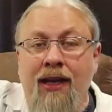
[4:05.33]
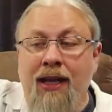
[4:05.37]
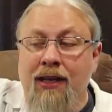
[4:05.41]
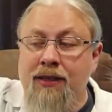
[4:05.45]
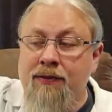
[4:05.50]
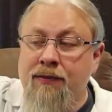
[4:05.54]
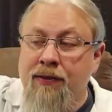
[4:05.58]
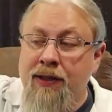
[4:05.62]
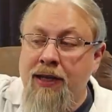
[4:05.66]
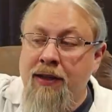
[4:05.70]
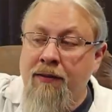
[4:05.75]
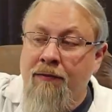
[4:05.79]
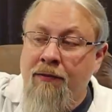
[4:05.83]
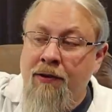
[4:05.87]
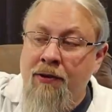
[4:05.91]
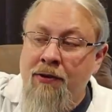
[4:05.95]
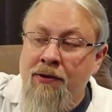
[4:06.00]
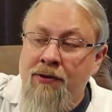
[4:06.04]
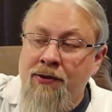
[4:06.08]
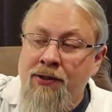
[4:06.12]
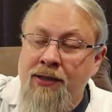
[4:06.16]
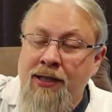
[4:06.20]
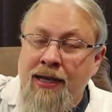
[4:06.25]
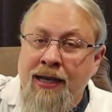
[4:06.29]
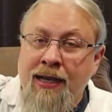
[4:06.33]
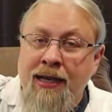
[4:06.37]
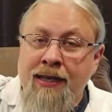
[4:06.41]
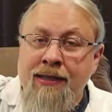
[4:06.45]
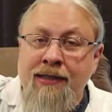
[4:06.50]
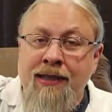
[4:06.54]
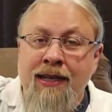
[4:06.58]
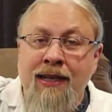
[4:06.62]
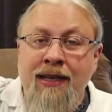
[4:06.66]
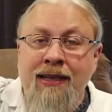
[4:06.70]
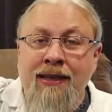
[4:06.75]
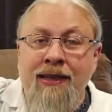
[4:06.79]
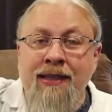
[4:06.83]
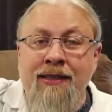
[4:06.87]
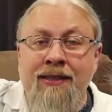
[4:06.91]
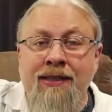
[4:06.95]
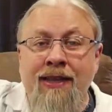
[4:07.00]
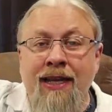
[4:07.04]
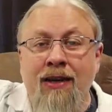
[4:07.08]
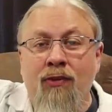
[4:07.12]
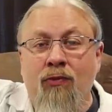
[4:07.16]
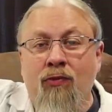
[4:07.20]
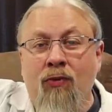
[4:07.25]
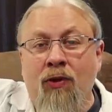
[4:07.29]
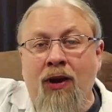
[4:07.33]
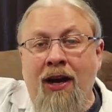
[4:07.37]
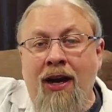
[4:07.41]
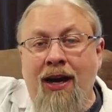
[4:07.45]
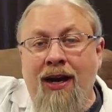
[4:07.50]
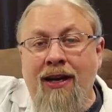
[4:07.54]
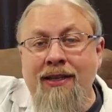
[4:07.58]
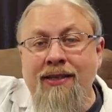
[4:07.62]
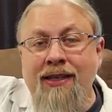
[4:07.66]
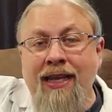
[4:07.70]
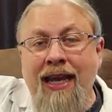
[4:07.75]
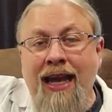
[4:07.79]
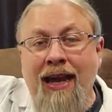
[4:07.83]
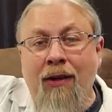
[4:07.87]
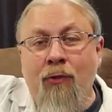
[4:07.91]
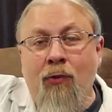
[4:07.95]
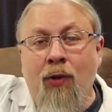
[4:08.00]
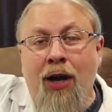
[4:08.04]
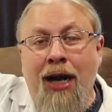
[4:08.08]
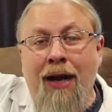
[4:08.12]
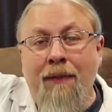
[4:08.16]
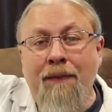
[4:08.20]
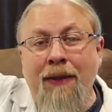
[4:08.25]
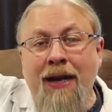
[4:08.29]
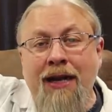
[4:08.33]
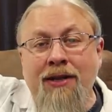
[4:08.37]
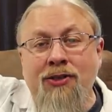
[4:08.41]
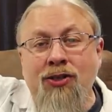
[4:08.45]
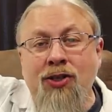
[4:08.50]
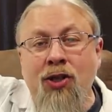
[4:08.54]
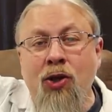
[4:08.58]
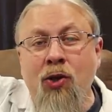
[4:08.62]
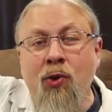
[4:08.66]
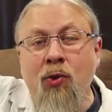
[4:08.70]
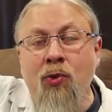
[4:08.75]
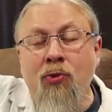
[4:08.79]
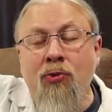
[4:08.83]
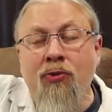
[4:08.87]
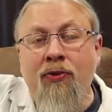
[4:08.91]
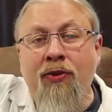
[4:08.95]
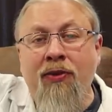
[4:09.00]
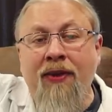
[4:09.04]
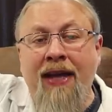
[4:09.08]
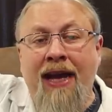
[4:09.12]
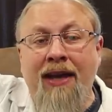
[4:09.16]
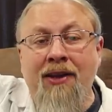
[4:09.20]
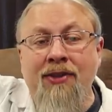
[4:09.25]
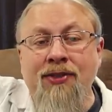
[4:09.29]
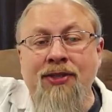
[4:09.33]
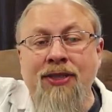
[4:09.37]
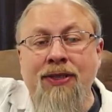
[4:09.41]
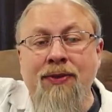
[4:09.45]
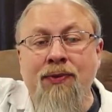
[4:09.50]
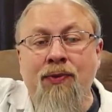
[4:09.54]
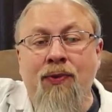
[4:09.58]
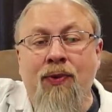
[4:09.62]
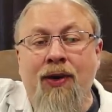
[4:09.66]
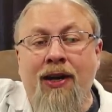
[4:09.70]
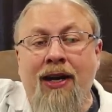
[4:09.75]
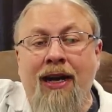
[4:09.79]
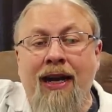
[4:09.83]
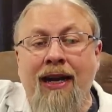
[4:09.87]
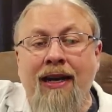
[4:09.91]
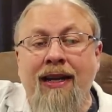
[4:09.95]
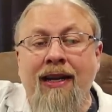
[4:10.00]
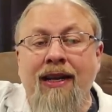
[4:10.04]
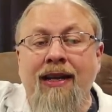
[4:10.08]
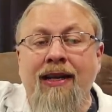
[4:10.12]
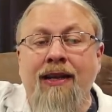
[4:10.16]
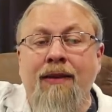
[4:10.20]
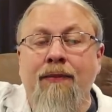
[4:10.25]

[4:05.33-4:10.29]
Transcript: As for the inverter size, this thing rocks a whopping two thousand watt